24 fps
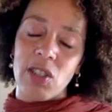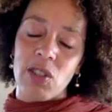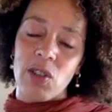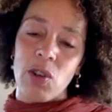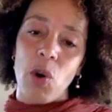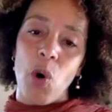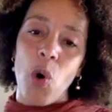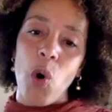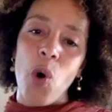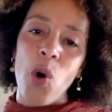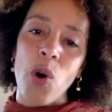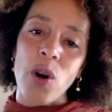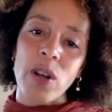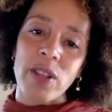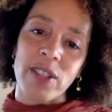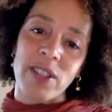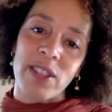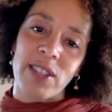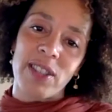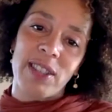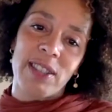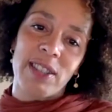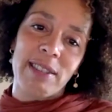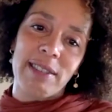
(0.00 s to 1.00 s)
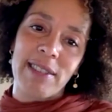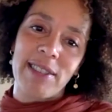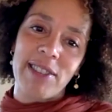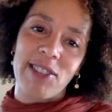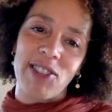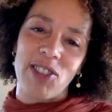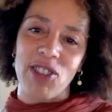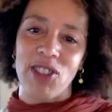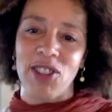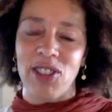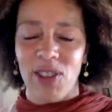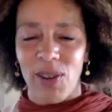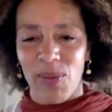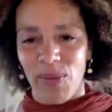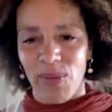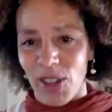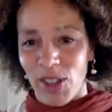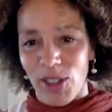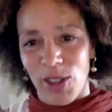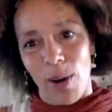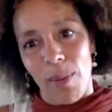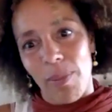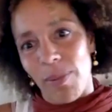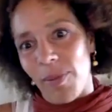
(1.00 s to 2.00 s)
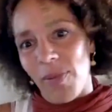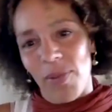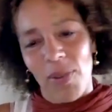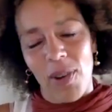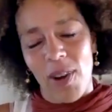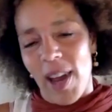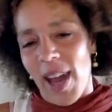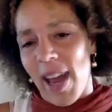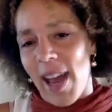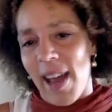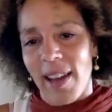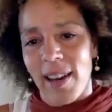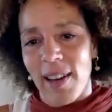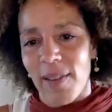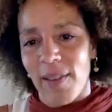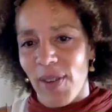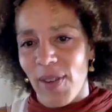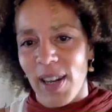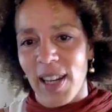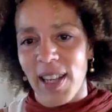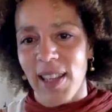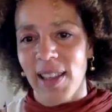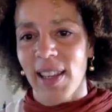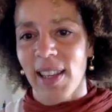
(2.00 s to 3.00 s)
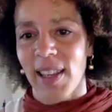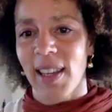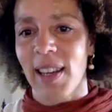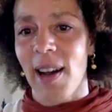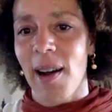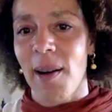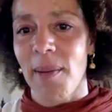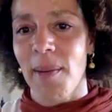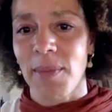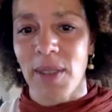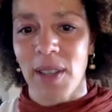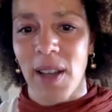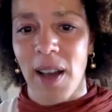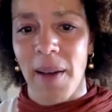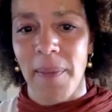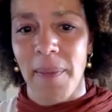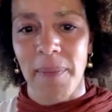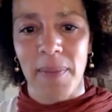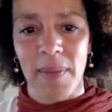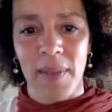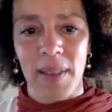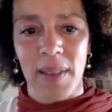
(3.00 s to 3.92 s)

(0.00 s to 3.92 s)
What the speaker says: course, just off the top of your head, if anything comes up?